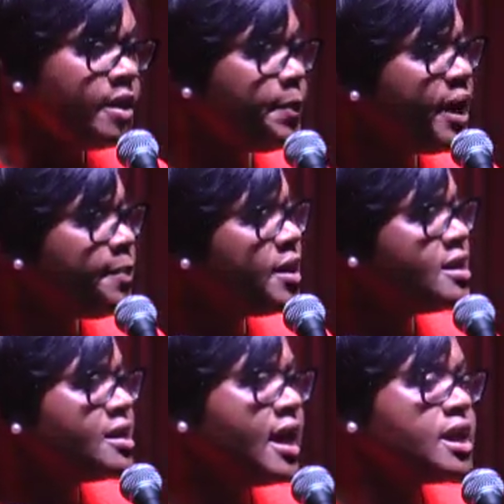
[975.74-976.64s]
the
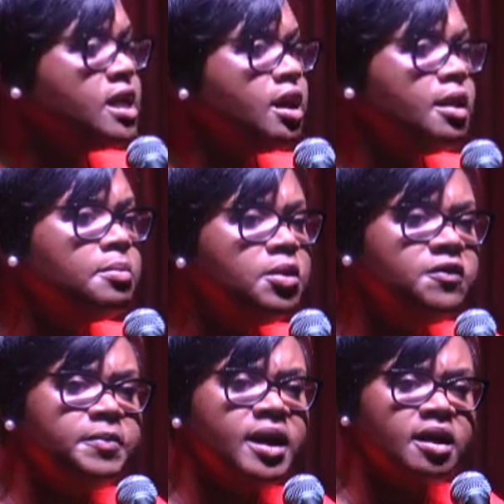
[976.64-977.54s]
People's National
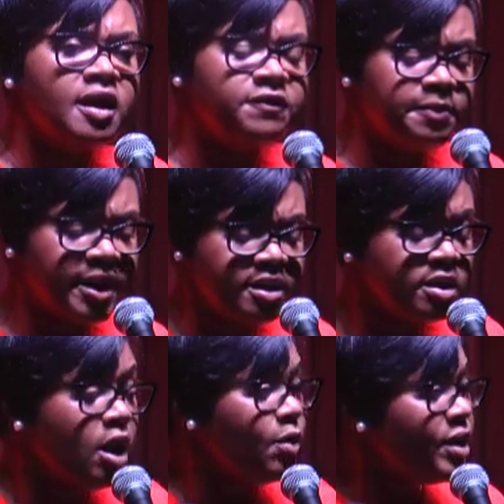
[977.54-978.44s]
Movement government
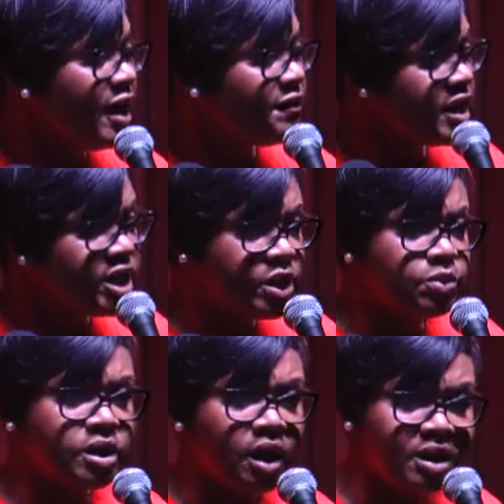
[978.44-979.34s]
would have
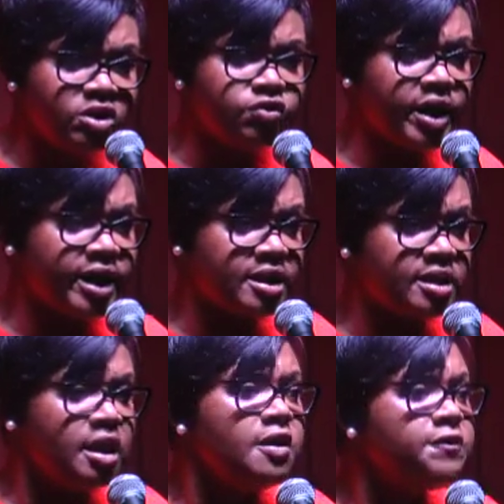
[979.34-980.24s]
issued
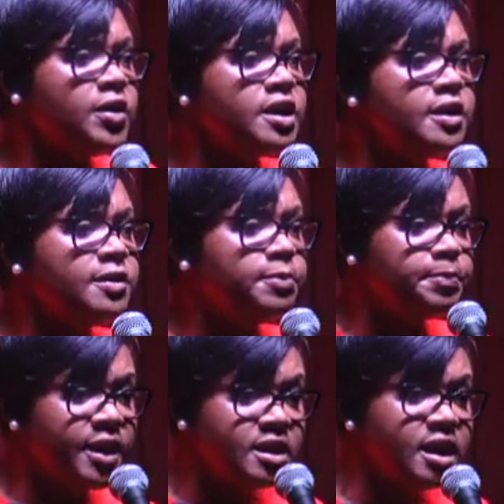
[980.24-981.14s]
contracts for the
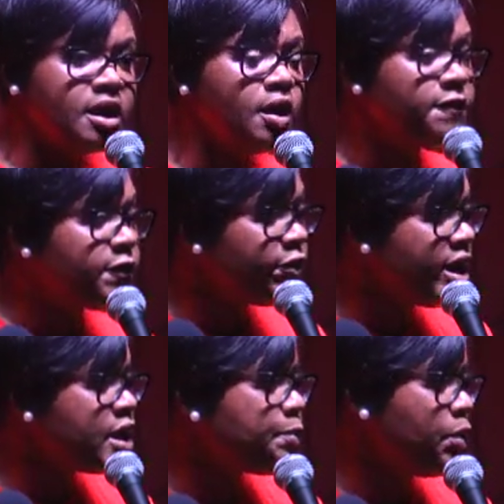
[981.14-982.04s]
building of
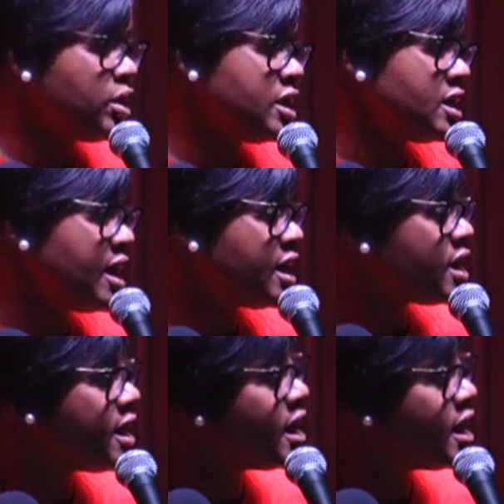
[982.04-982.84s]
Grange Police Station